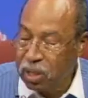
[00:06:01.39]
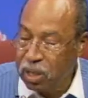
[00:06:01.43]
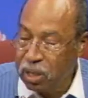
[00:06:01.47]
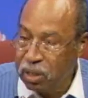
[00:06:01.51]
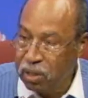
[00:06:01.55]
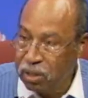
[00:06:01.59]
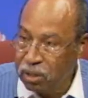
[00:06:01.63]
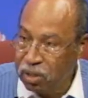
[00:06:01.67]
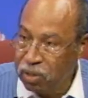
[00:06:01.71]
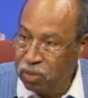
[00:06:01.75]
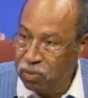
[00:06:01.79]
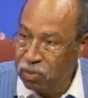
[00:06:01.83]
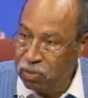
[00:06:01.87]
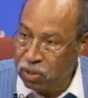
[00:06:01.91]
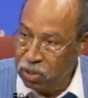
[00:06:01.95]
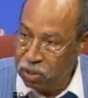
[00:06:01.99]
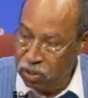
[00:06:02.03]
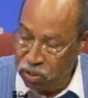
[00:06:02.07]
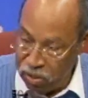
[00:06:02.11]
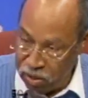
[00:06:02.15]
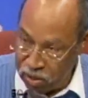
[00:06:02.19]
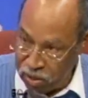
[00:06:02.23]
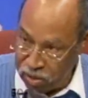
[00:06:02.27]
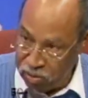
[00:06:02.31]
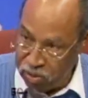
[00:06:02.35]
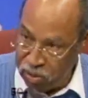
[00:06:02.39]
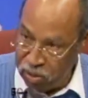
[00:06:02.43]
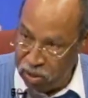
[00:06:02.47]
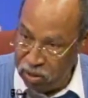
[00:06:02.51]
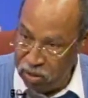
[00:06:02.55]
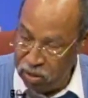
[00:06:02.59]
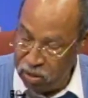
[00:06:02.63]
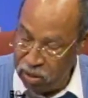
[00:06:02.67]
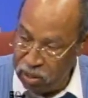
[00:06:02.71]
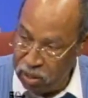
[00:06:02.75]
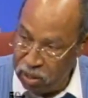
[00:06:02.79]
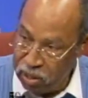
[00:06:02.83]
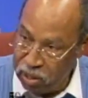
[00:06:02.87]
to know for sure that we're
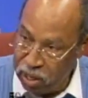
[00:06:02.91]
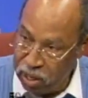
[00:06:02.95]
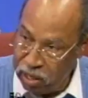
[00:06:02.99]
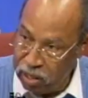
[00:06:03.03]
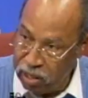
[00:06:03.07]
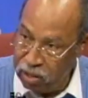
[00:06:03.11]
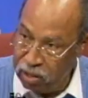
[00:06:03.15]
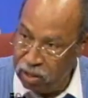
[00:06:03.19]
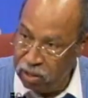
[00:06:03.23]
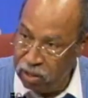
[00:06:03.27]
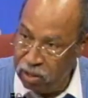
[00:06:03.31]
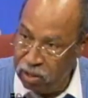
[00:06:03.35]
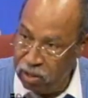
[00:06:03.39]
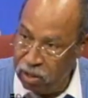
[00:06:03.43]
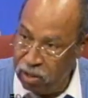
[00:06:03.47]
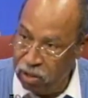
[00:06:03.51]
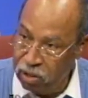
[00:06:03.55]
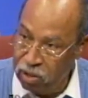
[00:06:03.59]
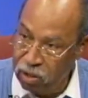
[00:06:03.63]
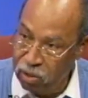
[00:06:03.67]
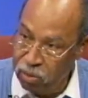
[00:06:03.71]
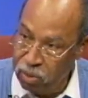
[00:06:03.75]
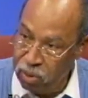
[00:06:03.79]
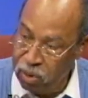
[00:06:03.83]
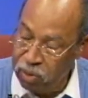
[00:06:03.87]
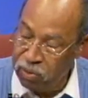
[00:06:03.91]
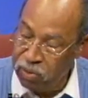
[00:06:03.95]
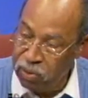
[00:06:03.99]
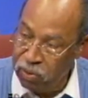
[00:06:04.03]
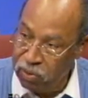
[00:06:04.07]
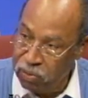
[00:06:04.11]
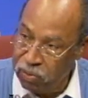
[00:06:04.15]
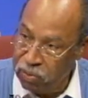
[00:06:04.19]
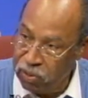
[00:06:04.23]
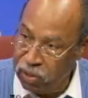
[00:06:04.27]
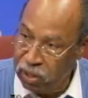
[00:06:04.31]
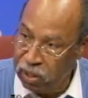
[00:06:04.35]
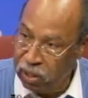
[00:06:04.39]
doing that is to know that we're
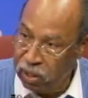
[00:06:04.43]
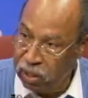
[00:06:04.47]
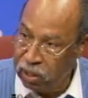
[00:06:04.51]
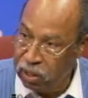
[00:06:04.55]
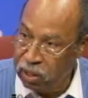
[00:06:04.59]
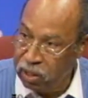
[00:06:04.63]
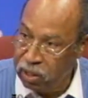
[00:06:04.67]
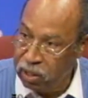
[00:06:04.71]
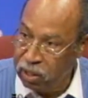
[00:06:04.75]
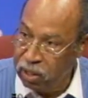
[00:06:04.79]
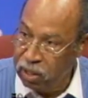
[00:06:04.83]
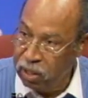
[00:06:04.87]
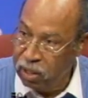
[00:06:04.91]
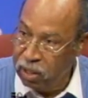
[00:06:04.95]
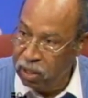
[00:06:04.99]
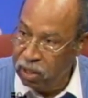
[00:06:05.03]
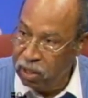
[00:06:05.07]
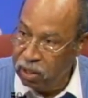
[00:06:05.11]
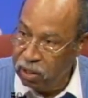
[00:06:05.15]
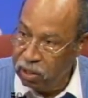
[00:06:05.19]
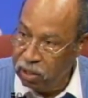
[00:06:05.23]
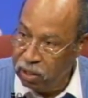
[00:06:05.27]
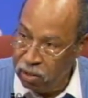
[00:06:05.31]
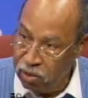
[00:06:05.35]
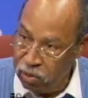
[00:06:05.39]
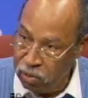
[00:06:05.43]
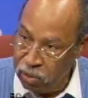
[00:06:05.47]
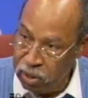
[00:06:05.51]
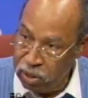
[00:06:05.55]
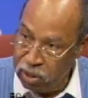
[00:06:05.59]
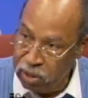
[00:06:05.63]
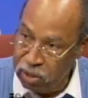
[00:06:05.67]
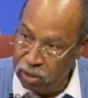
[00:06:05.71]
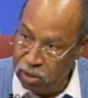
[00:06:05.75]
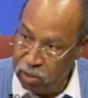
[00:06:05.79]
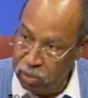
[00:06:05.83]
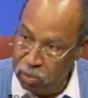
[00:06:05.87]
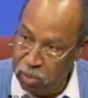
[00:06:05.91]
fulfilling the
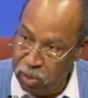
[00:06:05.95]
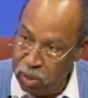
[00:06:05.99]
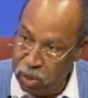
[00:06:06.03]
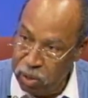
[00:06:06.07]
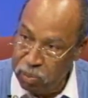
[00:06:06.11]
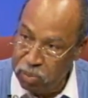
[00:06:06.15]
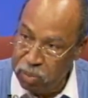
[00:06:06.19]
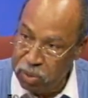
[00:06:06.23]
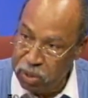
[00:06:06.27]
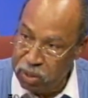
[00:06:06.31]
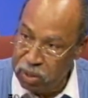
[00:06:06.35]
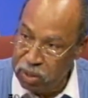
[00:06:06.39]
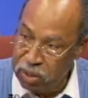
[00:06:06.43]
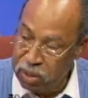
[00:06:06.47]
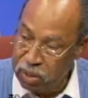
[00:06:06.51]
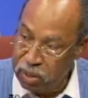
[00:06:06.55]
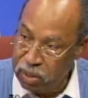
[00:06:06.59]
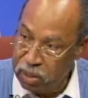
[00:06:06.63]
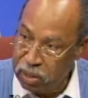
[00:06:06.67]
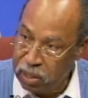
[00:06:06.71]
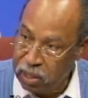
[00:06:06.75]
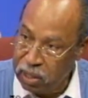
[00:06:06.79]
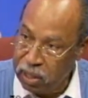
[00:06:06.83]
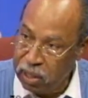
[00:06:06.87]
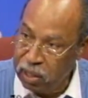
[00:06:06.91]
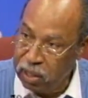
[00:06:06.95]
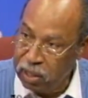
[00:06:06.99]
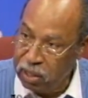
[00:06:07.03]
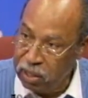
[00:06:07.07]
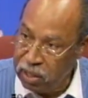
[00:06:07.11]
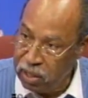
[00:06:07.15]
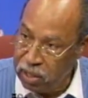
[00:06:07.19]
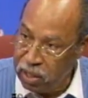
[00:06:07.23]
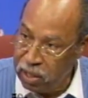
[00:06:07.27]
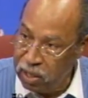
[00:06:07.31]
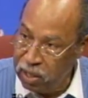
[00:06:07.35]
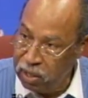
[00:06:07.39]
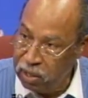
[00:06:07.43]
original purpose and
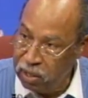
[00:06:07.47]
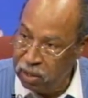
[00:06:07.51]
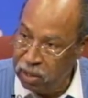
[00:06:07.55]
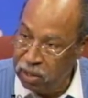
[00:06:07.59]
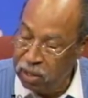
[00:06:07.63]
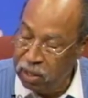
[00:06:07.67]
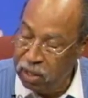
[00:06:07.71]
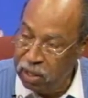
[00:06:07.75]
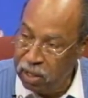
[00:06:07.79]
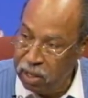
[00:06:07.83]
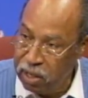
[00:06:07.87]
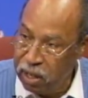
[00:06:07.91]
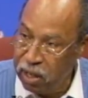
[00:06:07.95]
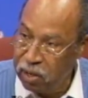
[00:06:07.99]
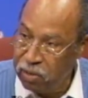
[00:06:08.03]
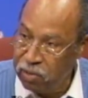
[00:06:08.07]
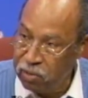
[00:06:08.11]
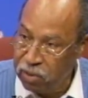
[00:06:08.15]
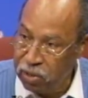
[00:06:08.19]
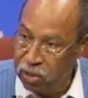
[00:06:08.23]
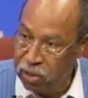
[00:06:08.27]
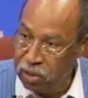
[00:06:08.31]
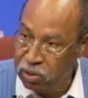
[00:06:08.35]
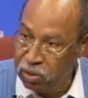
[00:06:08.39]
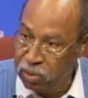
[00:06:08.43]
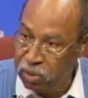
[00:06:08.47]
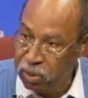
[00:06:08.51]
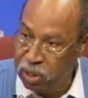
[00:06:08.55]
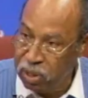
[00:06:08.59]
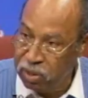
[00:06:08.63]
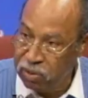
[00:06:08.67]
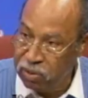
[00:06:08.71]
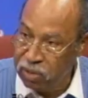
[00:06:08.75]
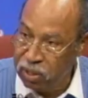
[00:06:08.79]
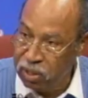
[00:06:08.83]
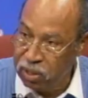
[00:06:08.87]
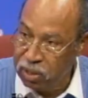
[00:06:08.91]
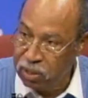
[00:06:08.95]
intent that He had for each one
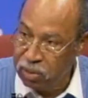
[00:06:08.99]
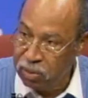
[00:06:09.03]
of us.